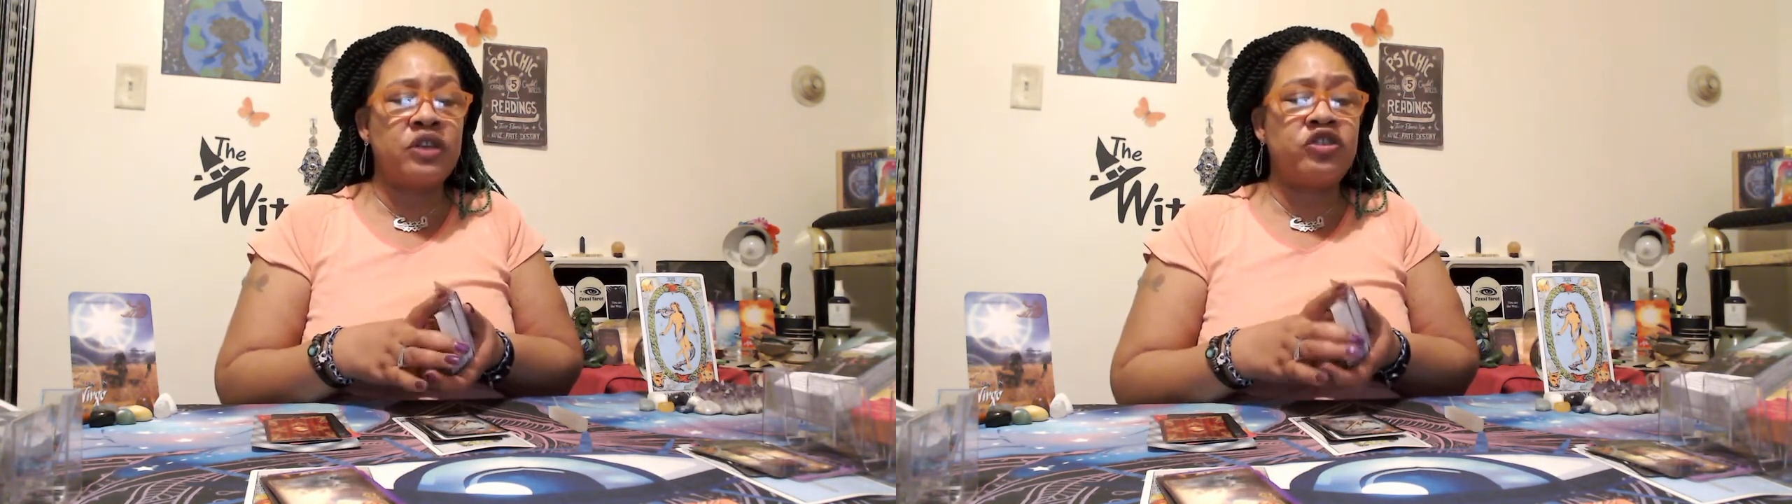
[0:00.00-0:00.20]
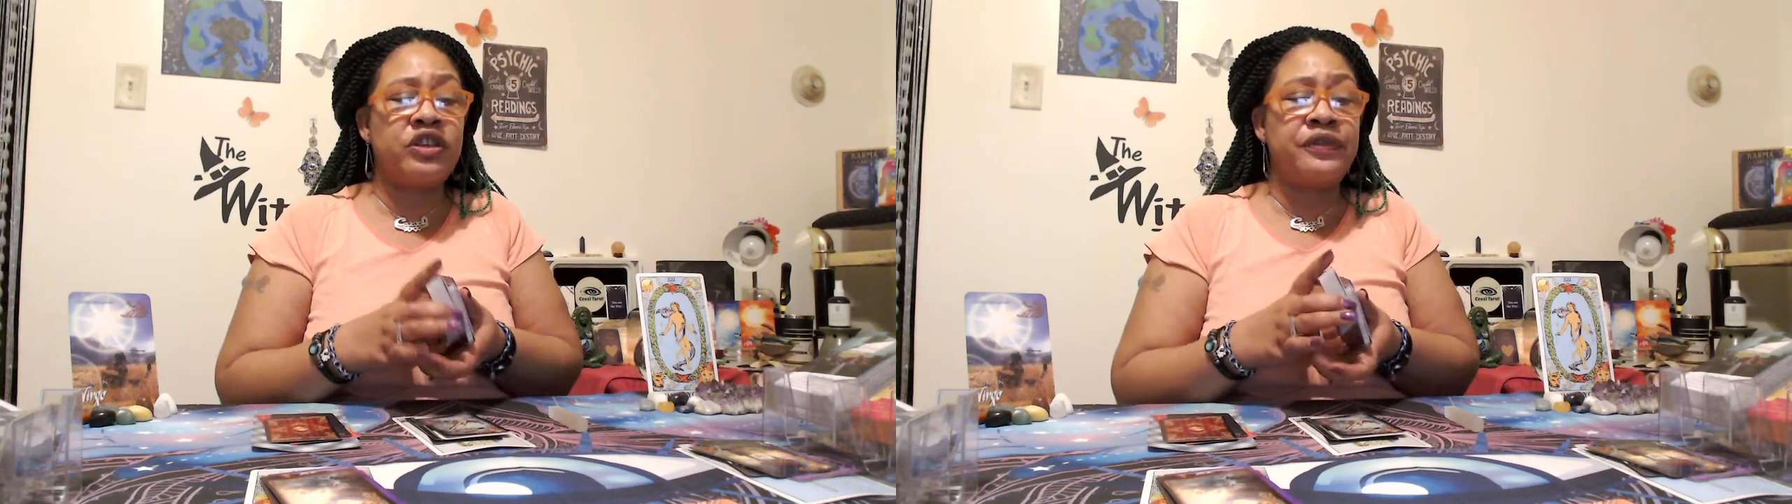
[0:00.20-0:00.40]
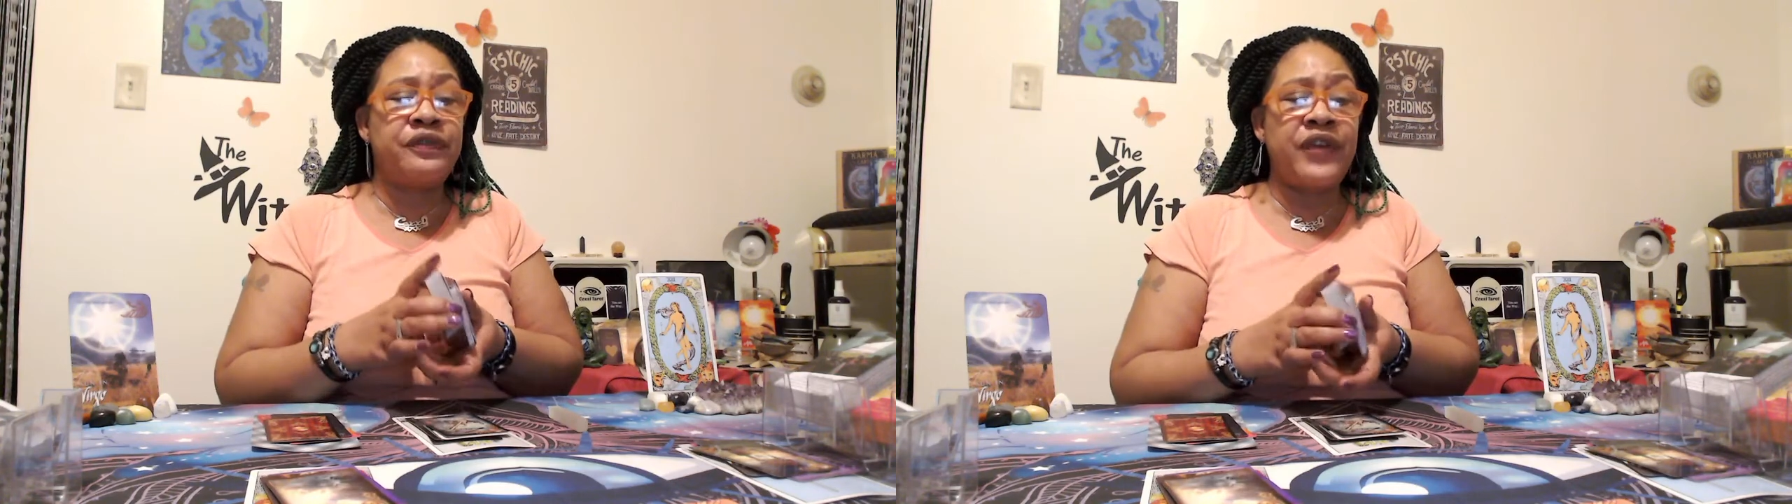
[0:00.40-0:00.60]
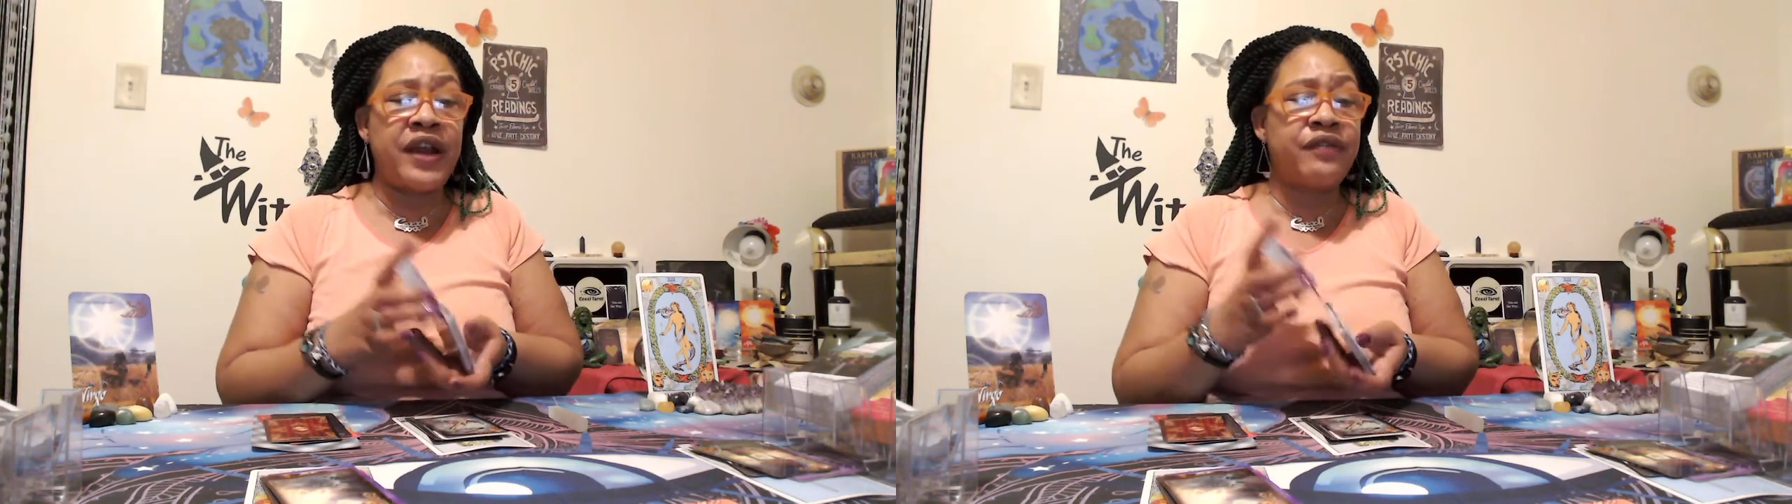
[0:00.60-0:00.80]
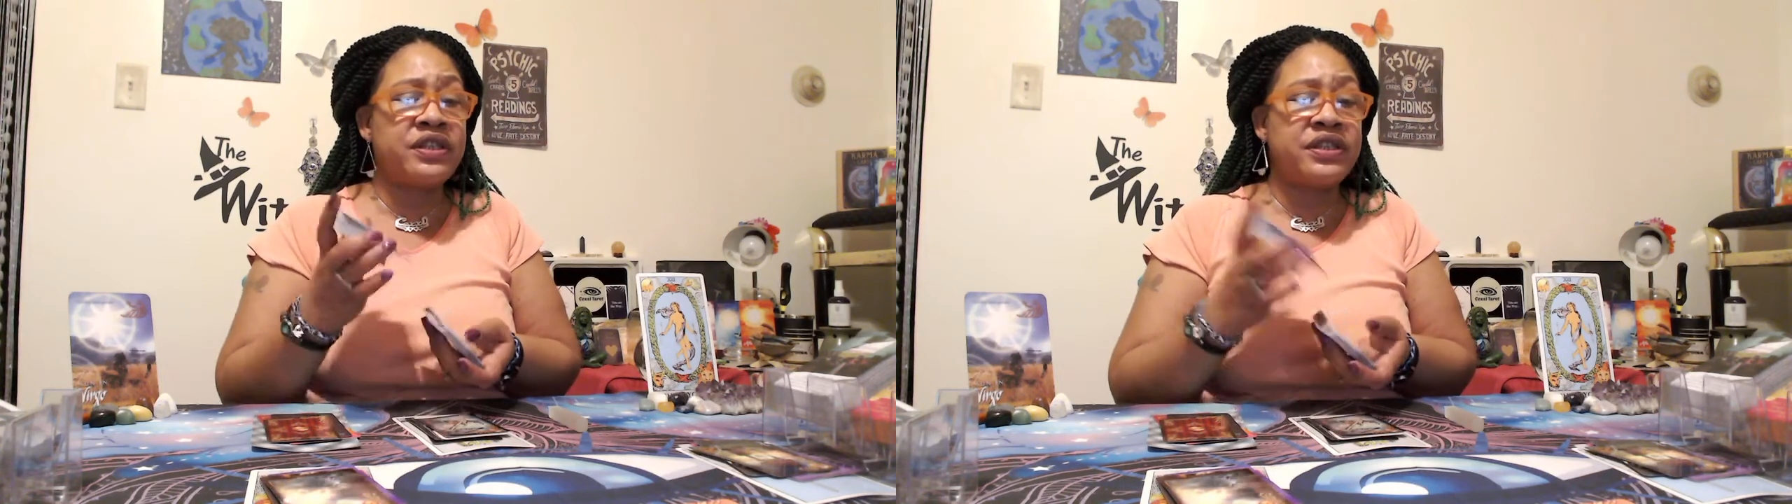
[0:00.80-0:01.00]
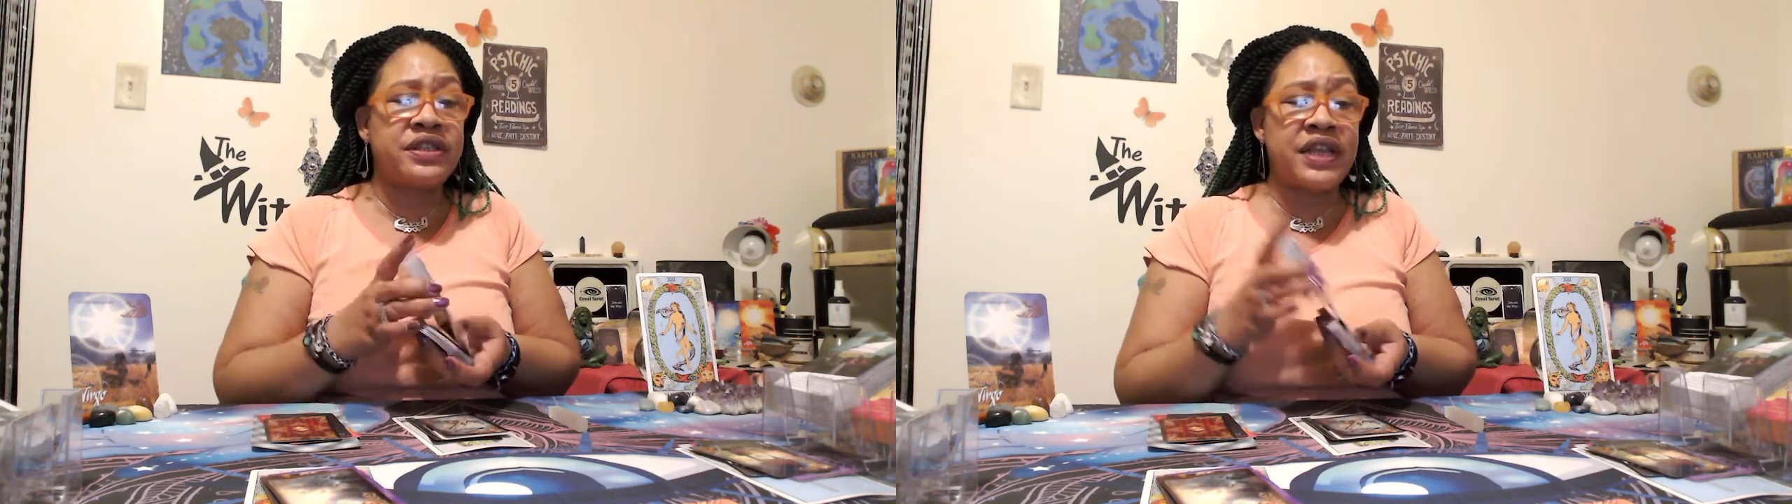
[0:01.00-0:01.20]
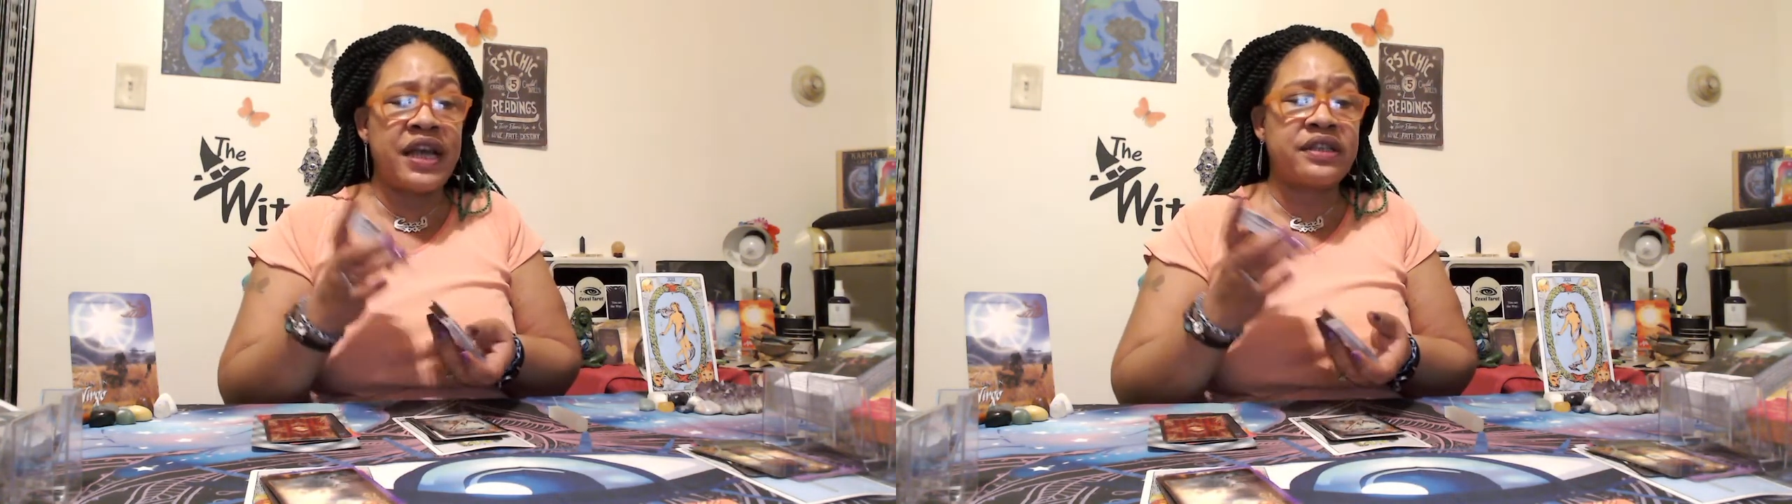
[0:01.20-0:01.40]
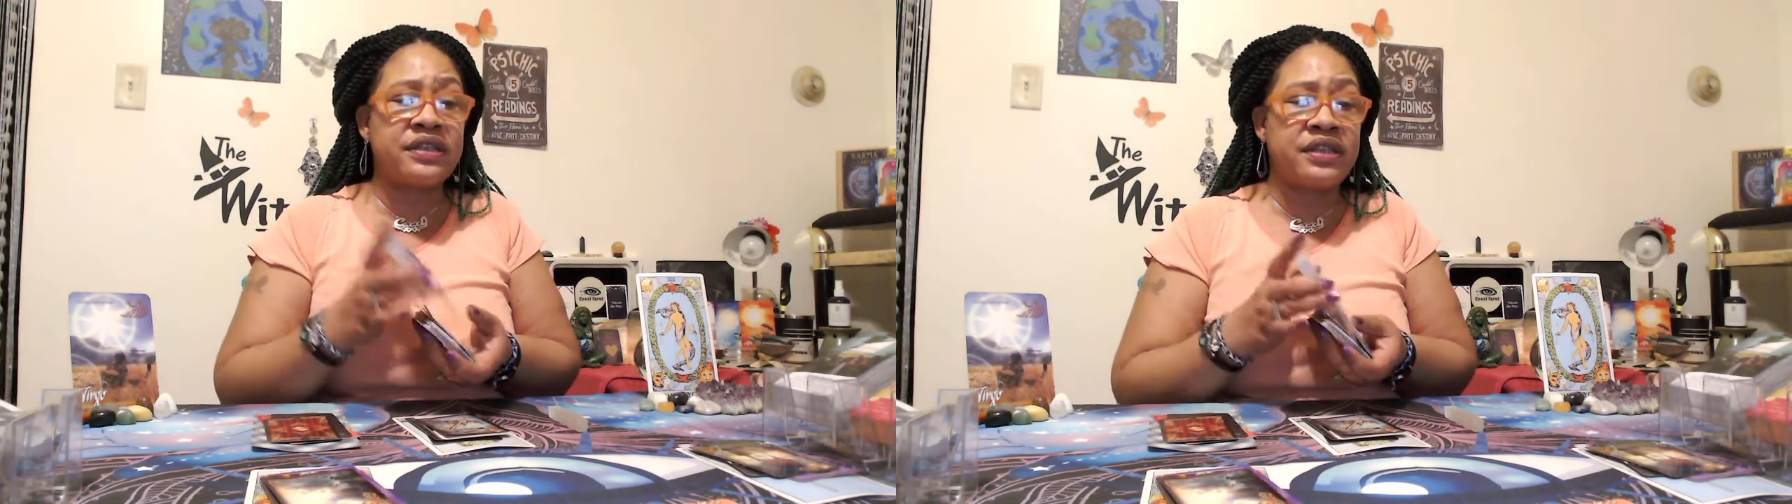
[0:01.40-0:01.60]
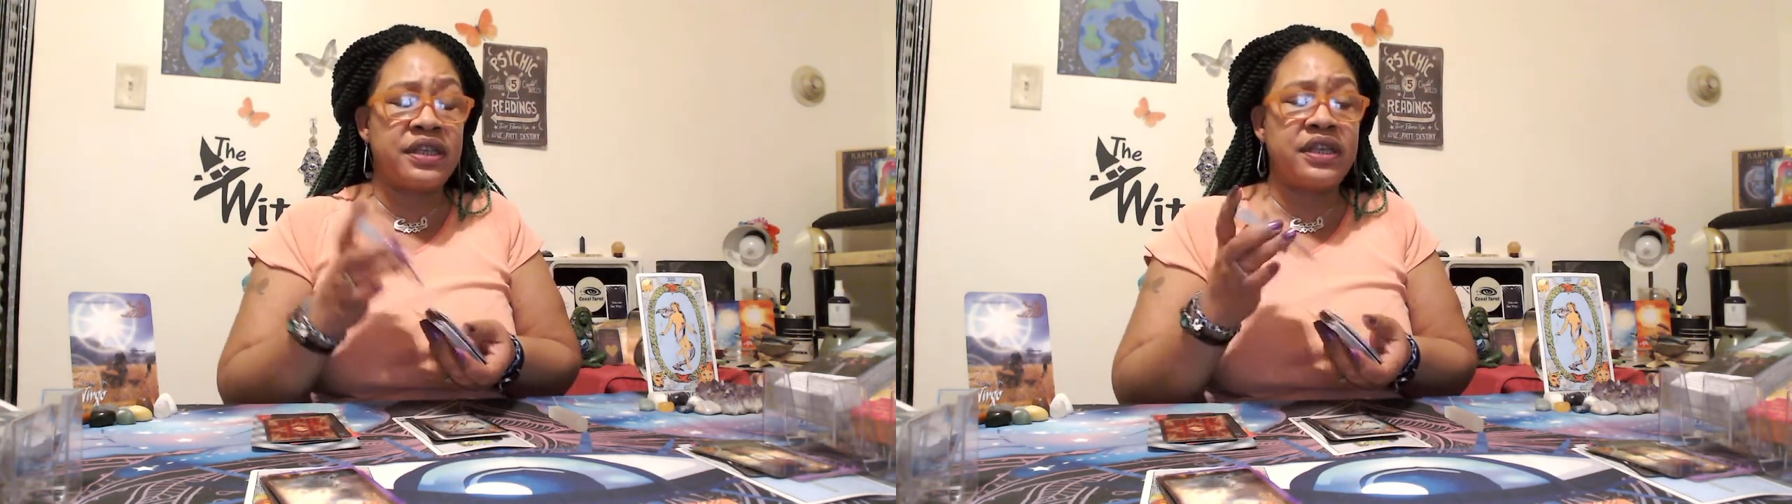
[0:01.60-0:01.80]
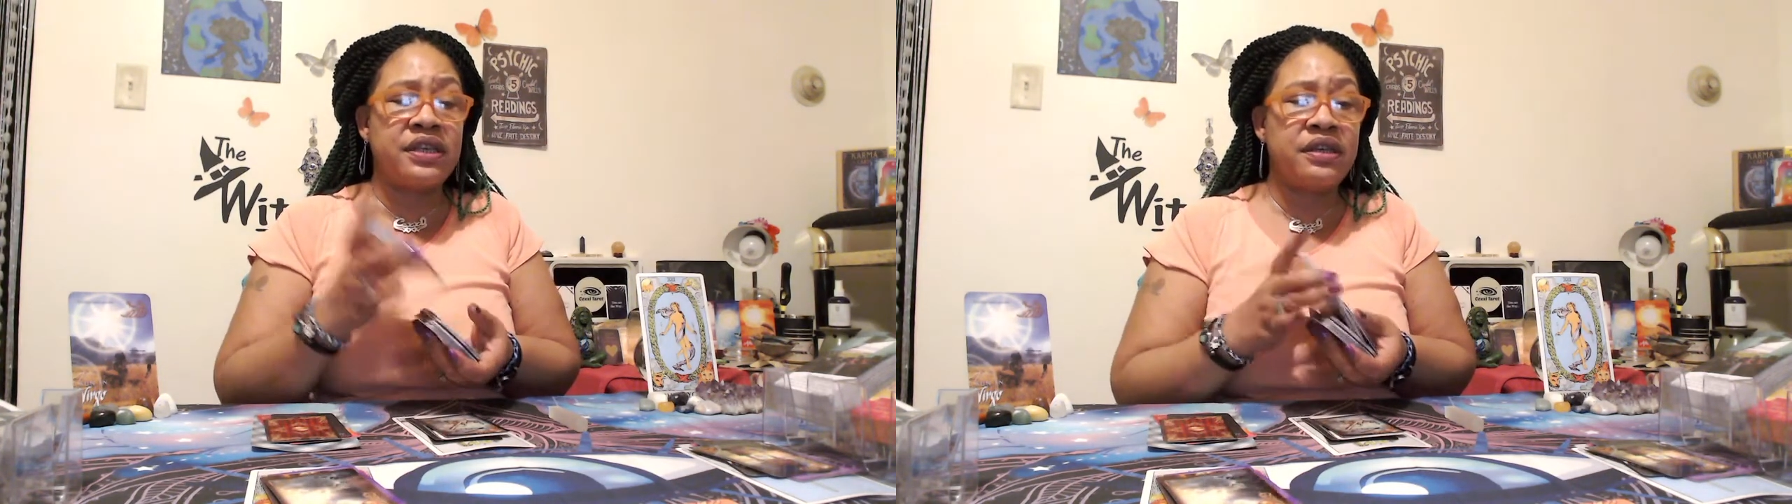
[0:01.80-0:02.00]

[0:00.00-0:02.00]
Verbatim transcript: She's very sexy